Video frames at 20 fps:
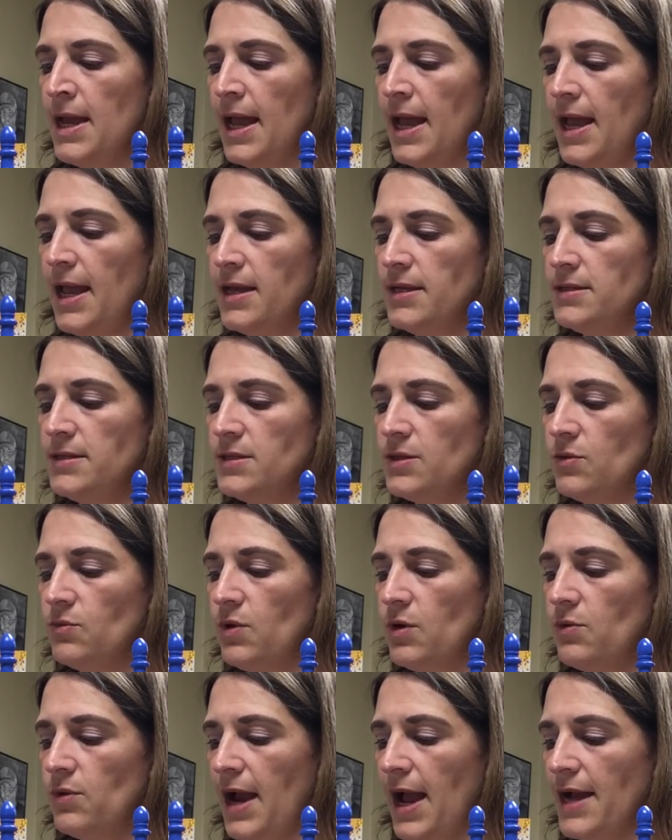And
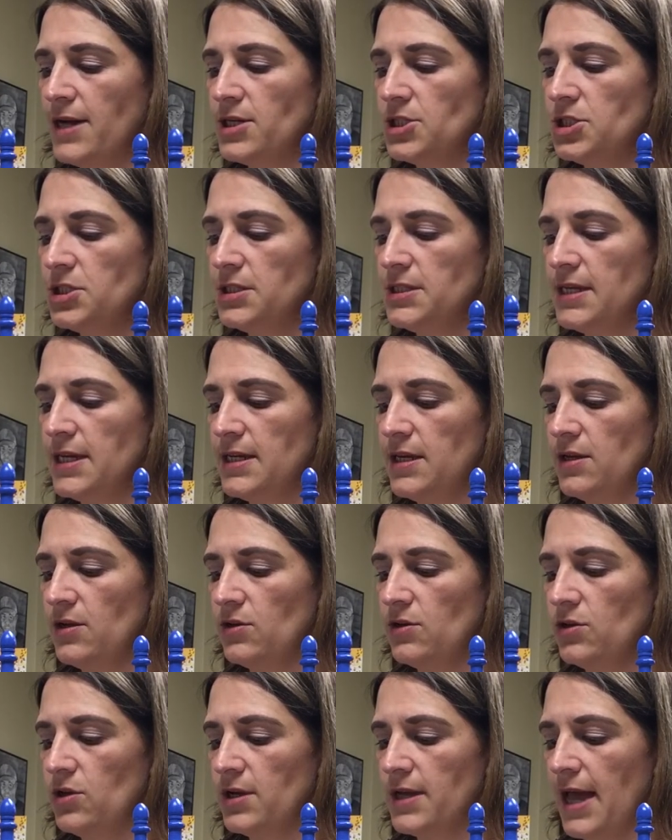what we're actually taking a
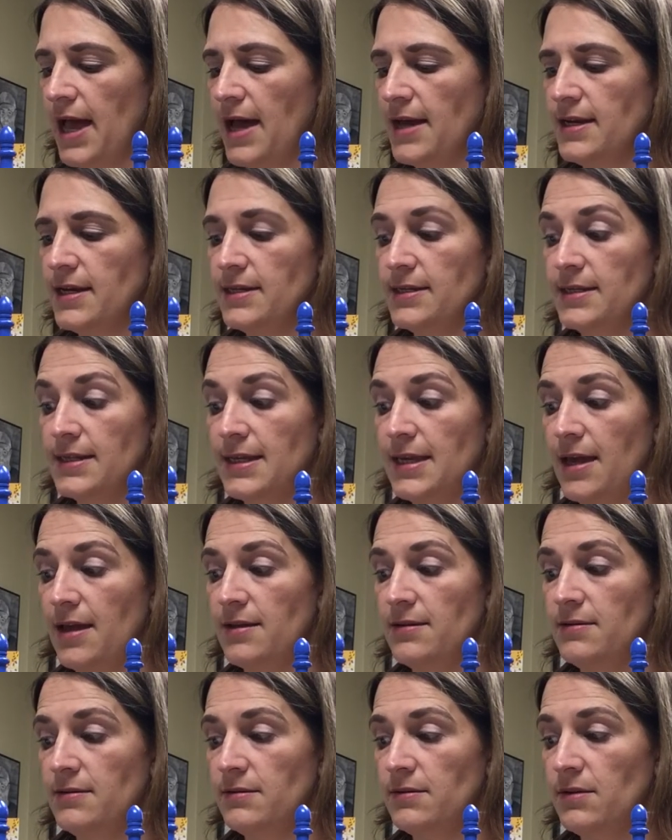look at is,
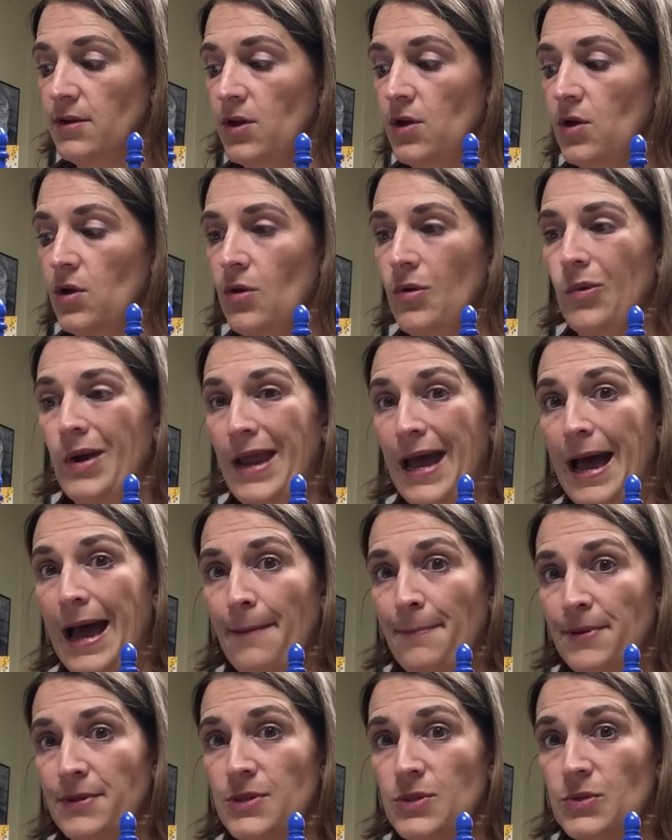again, what
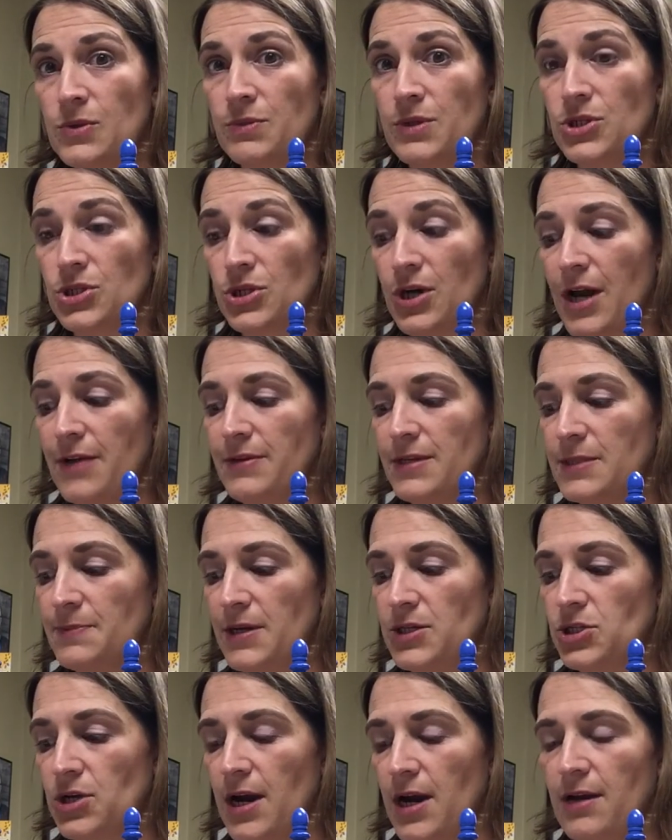happens when we try this by
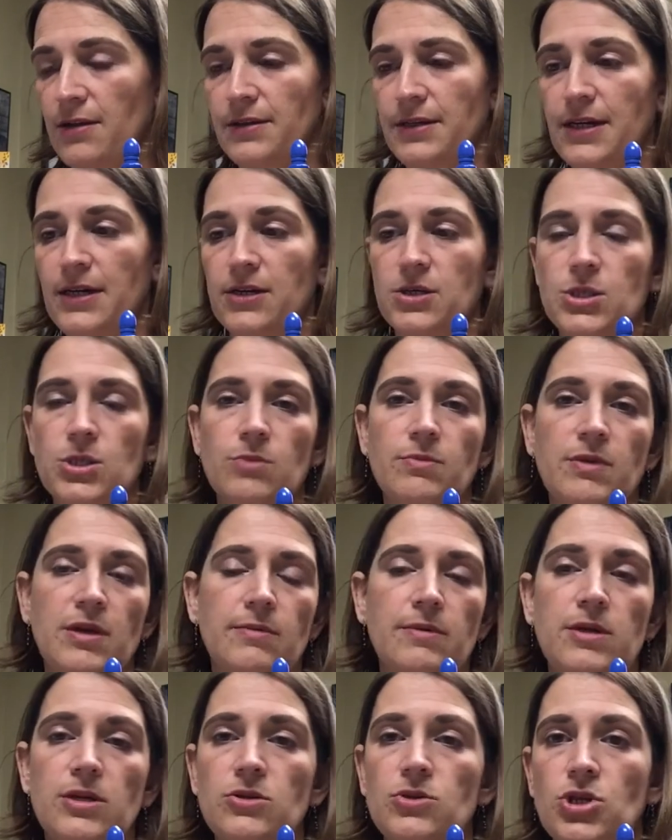trial and error. So
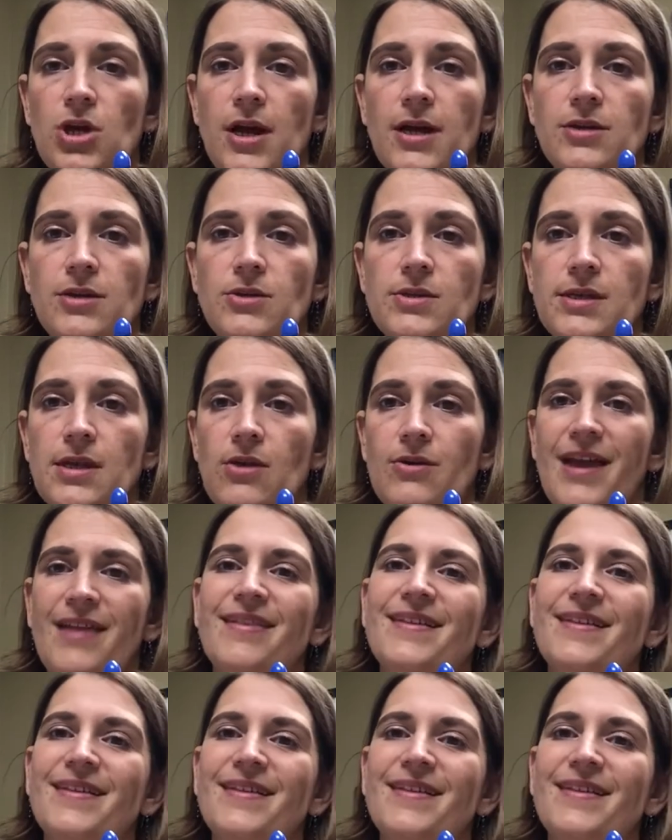maybe you try and you say, okay,